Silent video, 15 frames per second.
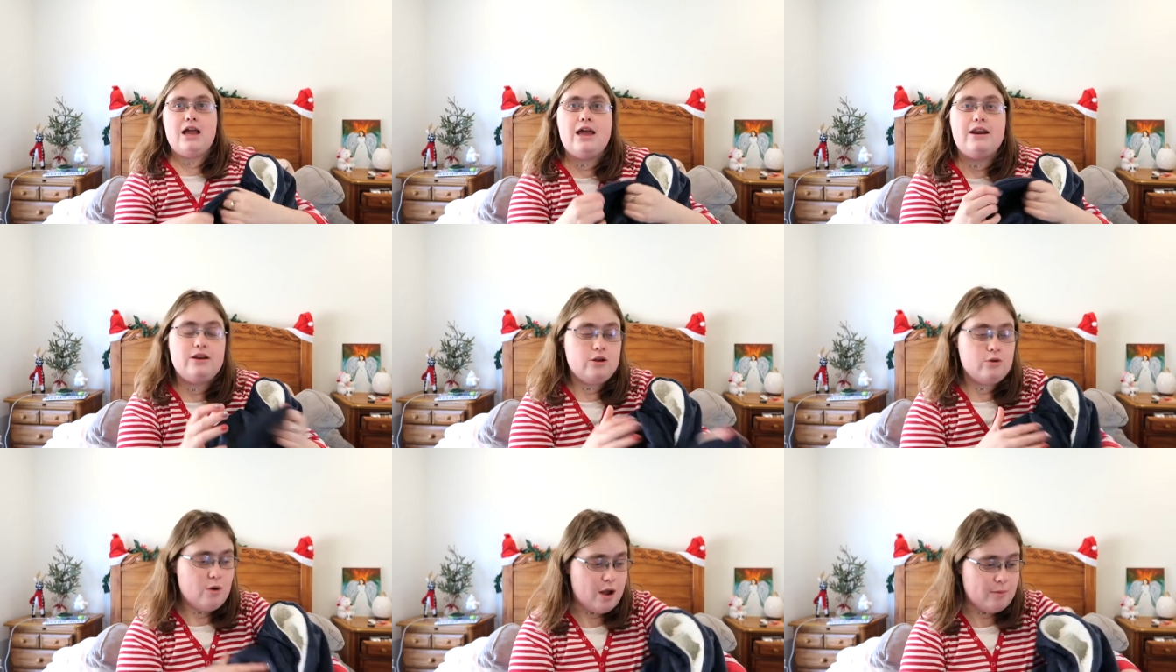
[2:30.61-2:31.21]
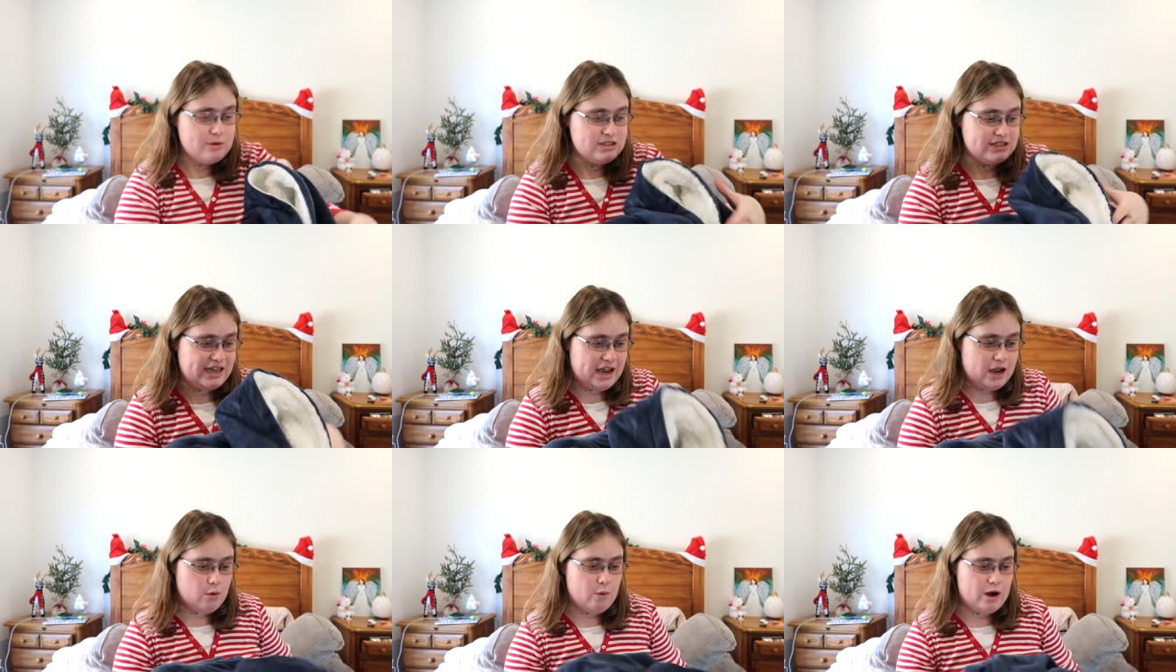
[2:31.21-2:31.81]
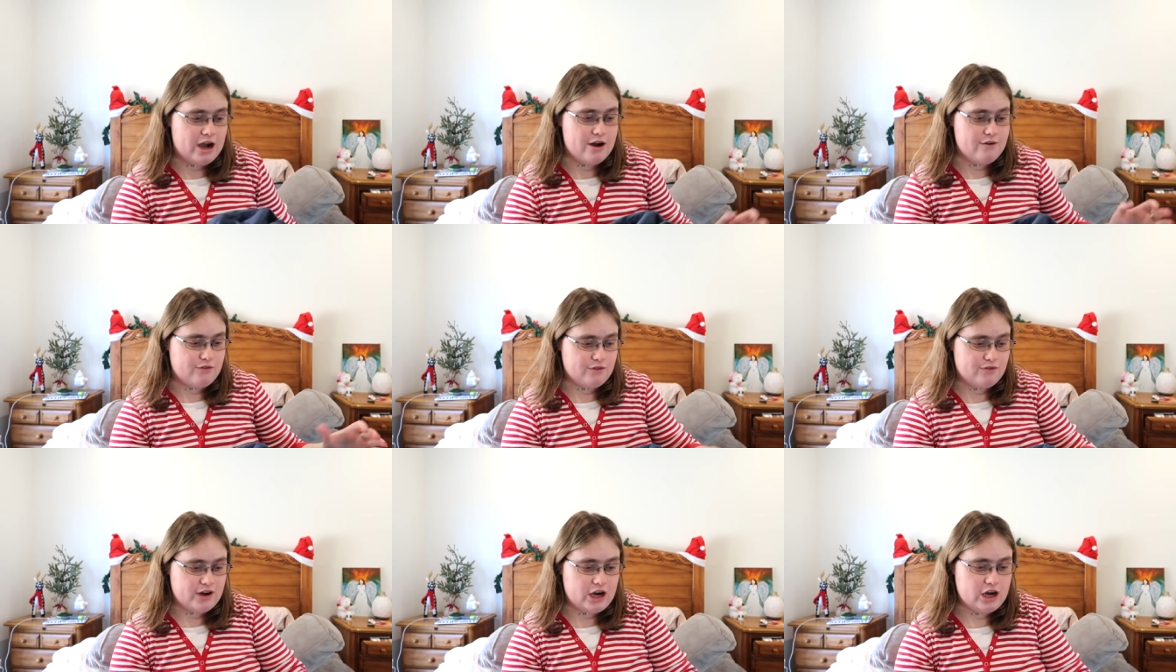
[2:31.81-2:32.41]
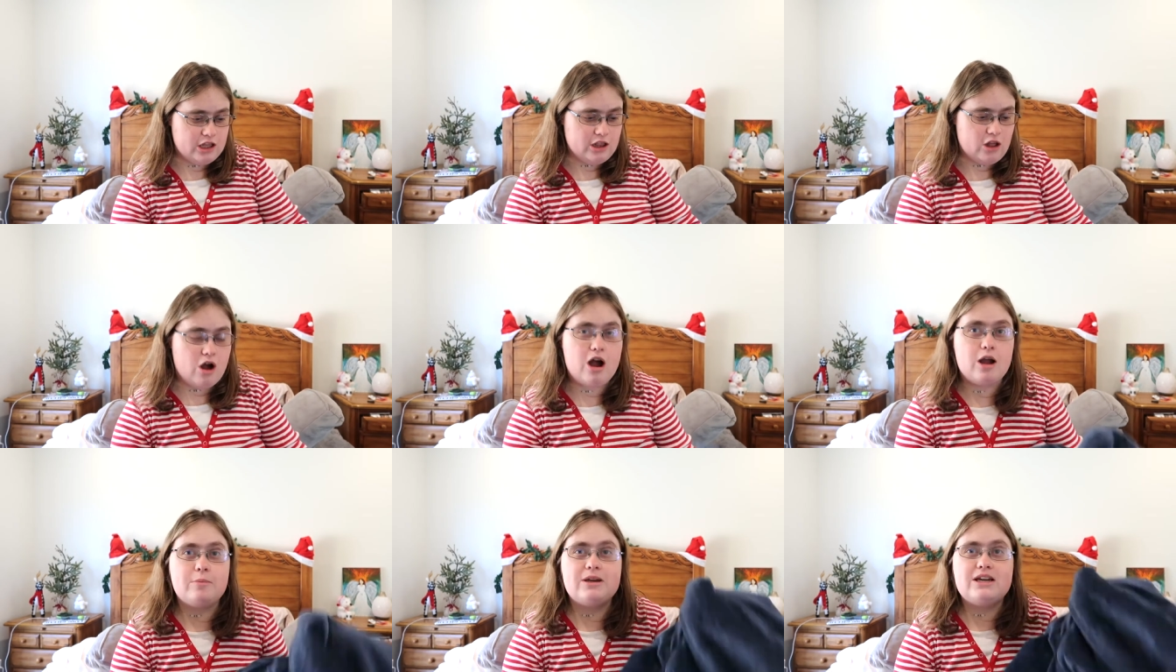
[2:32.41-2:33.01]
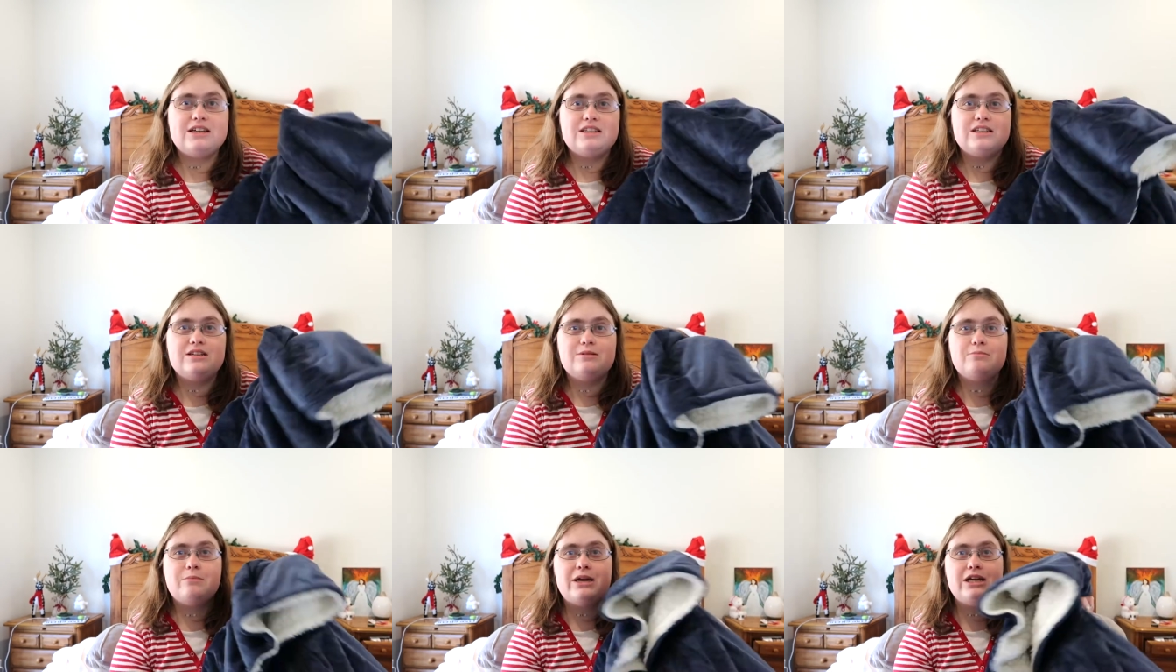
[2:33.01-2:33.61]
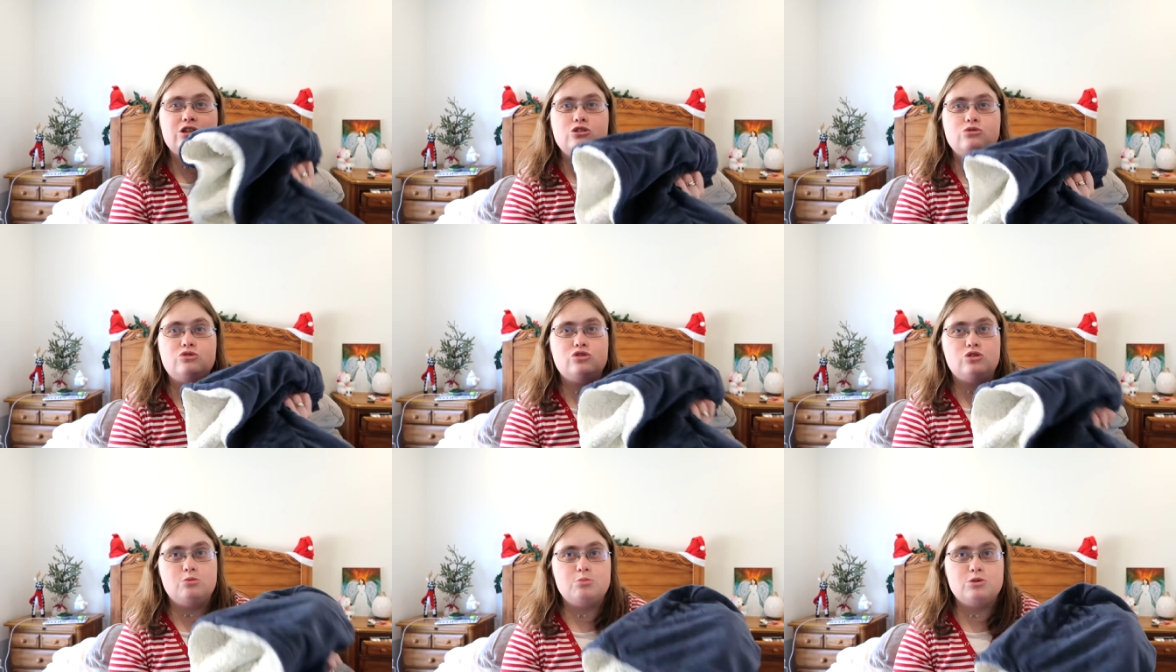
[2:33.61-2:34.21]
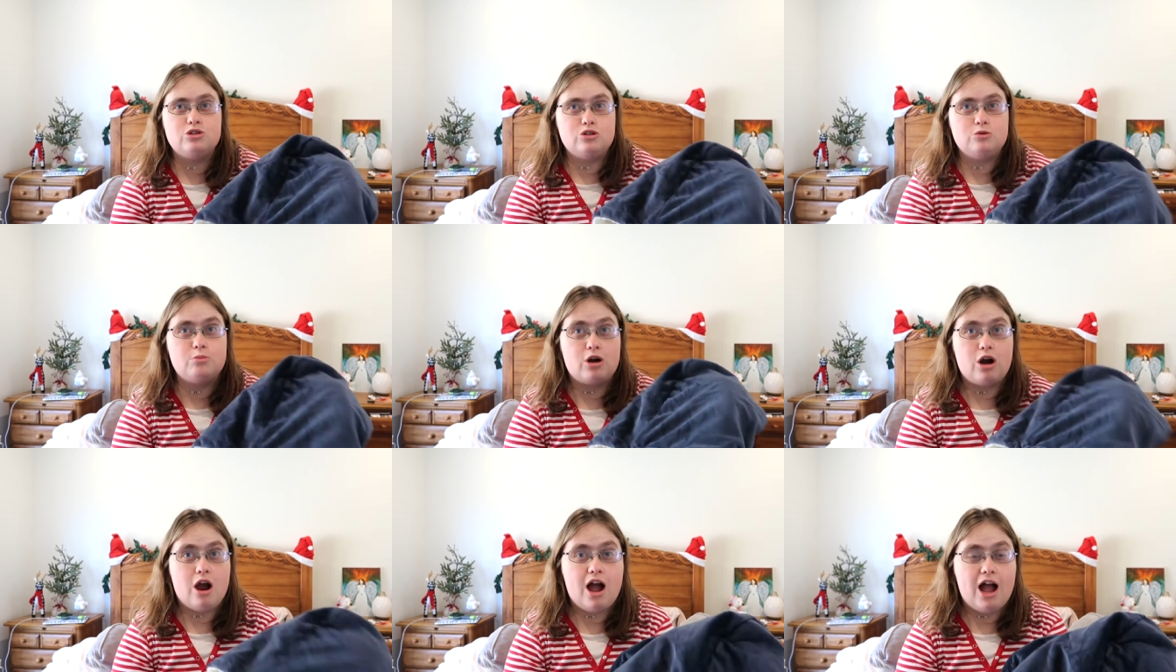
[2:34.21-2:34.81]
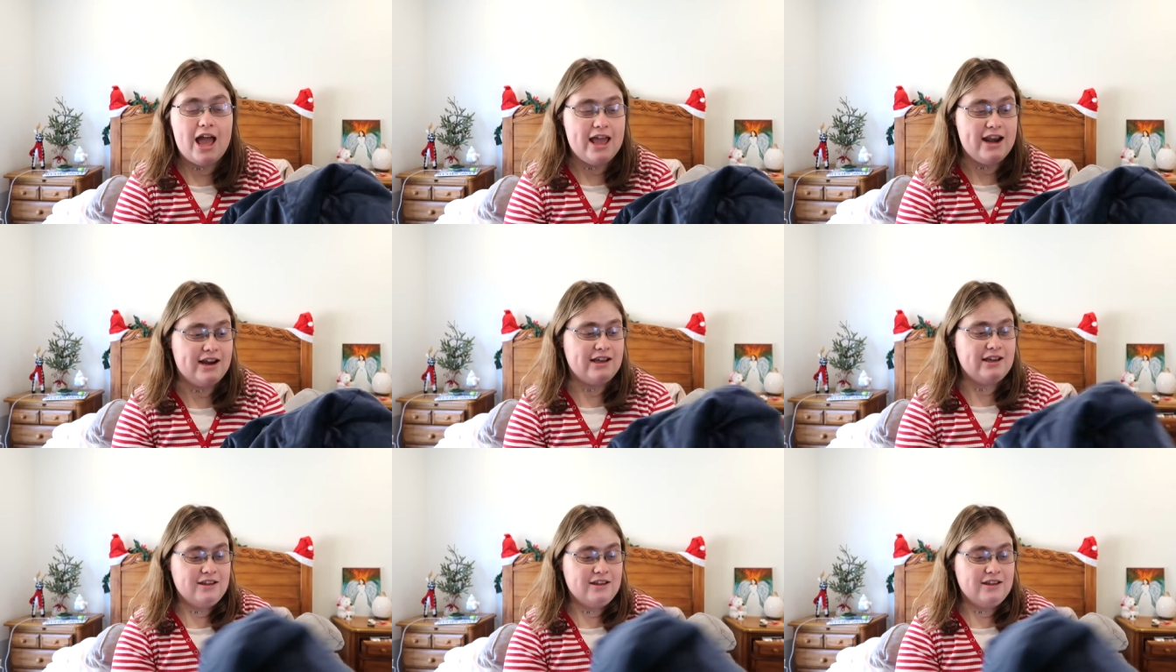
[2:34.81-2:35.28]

And you almost can't wear it for very long because it makes you super, super hot.